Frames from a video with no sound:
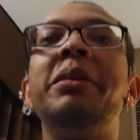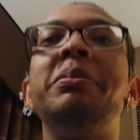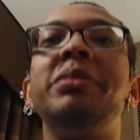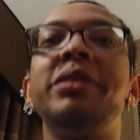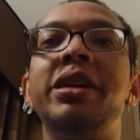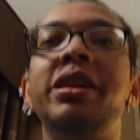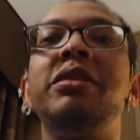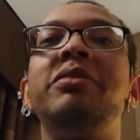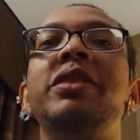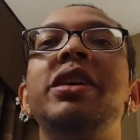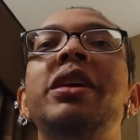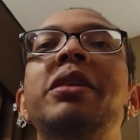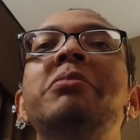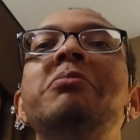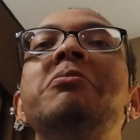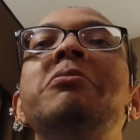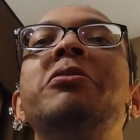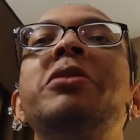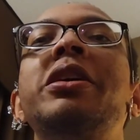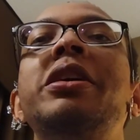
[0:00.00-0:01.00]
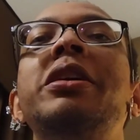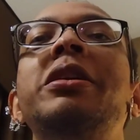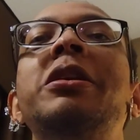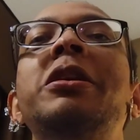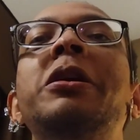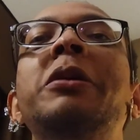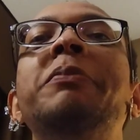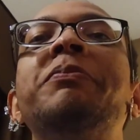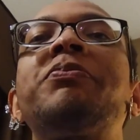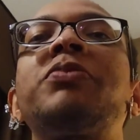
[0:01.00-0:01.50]
Believe me,
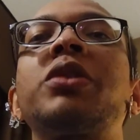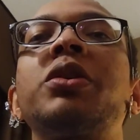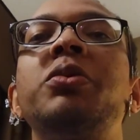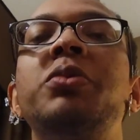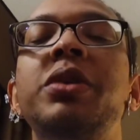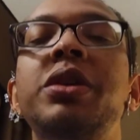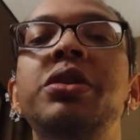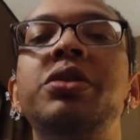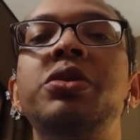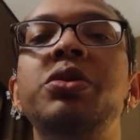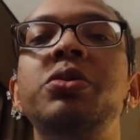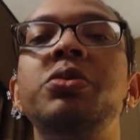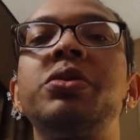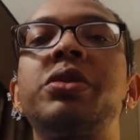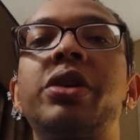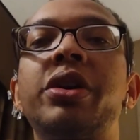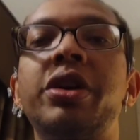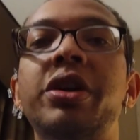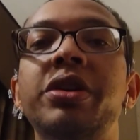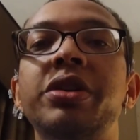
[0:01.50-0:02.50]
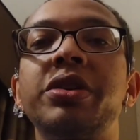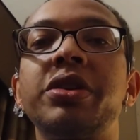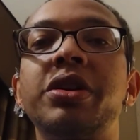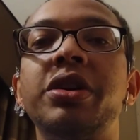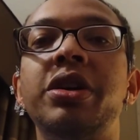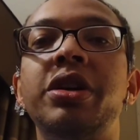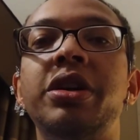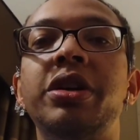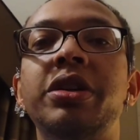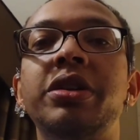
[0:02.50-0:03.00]
when we do curtain
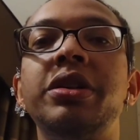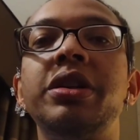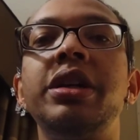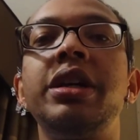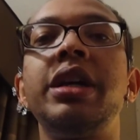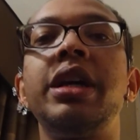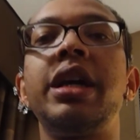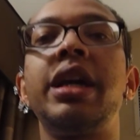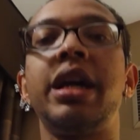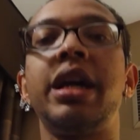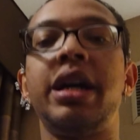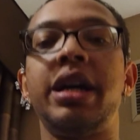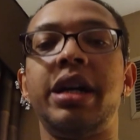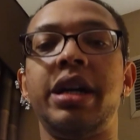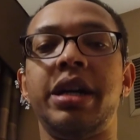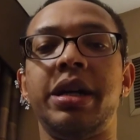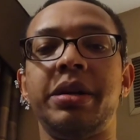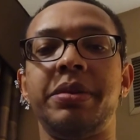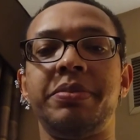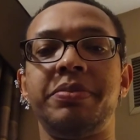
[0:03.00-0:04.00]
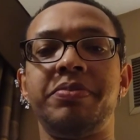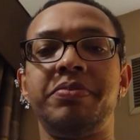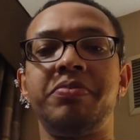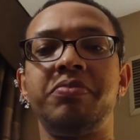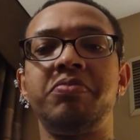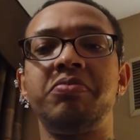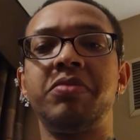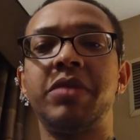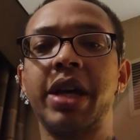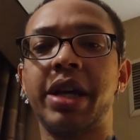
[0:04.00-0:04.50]
call,
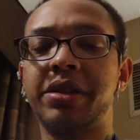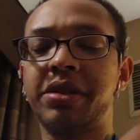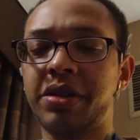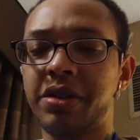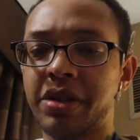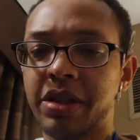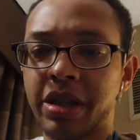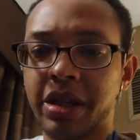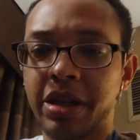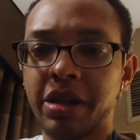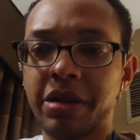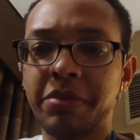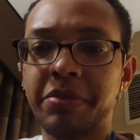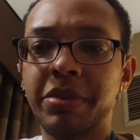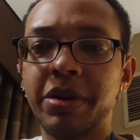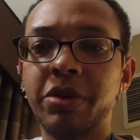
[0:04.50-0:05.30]
that's a thing.